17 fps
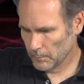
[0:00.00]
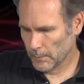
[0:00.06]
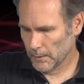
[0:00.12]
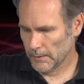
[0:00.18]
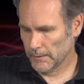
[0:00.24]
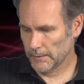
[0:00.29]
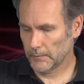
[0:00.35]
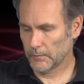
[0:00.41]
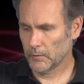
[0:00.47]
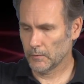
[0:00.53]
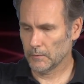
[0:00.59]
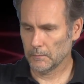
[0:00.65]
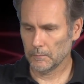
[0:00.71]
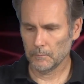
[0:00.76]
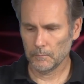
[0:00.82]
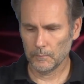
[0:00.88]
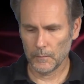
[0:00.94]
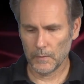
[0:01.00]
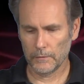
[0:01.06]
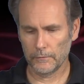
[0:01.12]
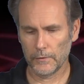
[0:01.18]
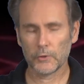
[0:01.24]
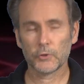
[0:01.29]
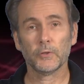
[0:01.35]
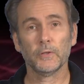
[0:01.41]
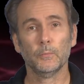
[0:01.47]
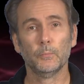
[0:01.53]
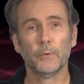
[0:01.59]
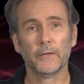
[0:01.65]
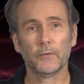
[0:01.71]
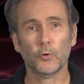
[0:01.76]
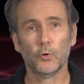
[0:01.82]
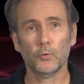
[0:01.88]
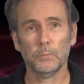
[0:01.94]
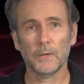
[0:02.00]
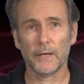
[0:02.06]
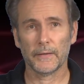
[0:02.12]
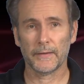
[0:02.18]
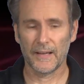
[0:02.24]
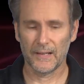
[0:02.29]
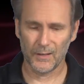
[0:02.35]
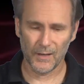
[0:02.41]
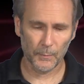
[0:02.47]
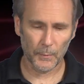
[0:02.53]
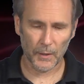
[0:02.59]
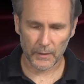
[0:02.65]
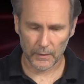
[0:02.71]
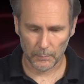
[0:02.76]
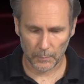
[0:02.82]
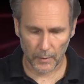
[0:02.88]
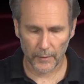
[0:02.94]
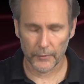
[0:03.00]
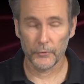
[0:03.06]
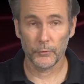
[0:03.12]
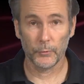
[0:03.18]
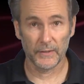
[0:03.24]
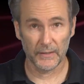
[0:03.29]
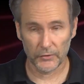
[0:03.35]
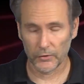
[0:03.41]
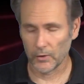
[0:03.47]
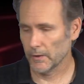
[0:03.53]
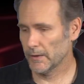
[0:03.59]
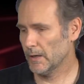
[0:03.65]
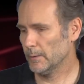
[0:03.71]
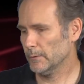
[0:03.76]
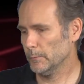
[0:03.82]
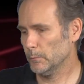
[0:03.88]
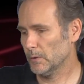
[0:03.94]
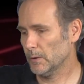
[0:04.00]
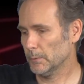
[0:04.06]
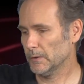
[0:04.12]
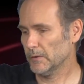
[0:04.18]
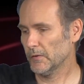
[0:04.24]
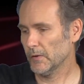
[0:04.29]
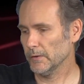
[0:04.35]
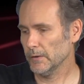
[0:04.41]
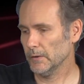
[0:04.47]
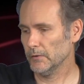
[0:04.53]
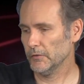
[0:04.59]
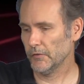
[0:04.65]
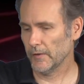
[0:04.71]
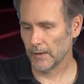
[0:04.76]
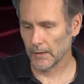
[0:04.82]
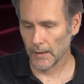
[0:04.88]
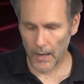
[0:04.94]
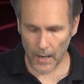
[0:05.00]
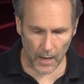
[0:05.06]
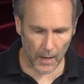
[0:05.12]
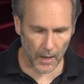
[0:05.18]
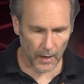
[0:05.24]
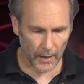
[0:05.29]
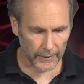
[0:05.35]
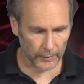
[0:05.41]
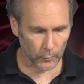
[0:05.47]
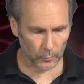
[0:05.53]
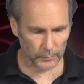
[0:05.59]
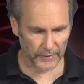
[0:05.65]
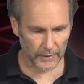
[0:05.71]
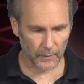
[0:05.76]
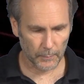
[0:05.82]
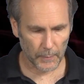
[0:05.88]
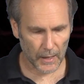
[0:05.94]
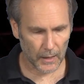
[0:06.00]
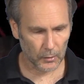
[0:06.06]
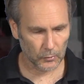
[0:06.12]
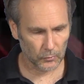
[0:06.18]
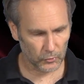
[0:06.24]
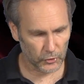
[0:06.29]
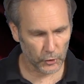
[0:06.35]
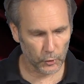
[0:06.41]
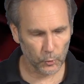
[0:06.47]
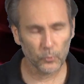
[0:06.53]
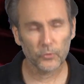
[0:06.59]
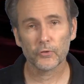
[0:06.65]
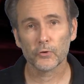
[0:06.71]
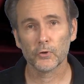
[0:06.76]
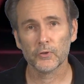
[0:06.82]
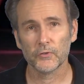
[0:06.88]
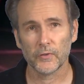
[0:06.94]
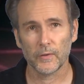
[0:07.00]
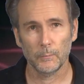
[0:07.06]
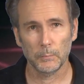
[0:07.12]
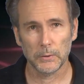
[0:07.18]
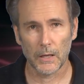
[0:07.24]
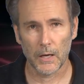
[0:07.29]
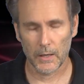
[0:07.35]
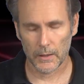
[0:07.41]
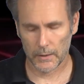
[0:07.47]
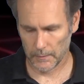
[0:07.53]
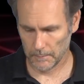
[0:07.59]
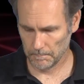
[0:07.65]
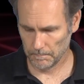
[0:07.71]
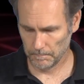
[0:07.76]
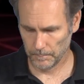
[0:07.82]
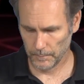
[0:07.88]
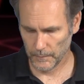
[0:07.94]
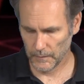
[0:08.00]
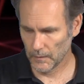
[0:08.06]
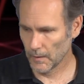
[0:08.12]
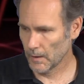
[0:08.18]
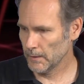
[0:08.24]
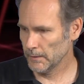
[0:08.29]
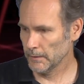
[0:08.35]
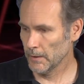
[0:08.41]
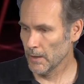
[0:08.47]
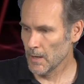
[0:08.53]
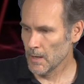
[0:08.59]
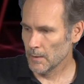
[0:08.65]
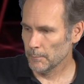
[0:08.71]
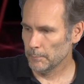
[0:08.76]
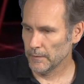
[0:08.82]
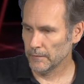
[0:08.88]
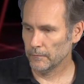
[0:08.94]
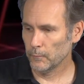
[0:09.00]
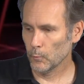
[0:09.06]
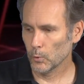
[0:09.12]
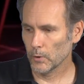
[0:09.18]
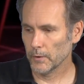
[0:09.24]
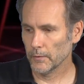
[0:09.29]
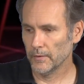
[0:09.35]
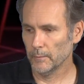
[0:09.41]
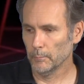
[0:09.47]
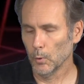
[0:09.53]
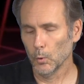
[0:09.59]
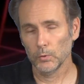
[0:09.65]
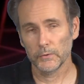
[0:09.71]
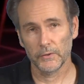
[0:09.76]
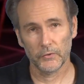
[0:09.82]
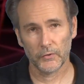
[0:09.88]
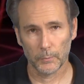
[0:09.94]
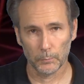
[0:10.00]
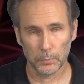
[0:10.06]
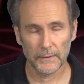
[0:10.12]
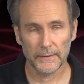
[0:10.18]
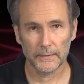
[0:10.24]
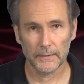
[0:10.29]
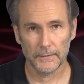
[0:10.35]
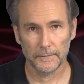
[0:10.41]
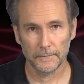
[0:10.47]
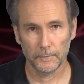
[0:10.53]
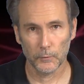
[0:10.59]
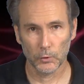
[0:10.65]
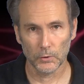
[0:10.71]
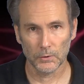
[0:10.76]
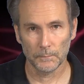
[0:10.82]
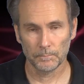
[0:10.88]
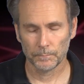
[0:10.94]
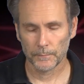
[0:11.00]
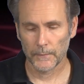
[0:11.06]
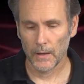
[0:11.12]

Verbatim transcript: but eventually you break the whole block down. Now, I'm not going to bother doing this on camera, but what I'm going to tell you is that I normally get about two-thirds of the block done before the mold is completely full.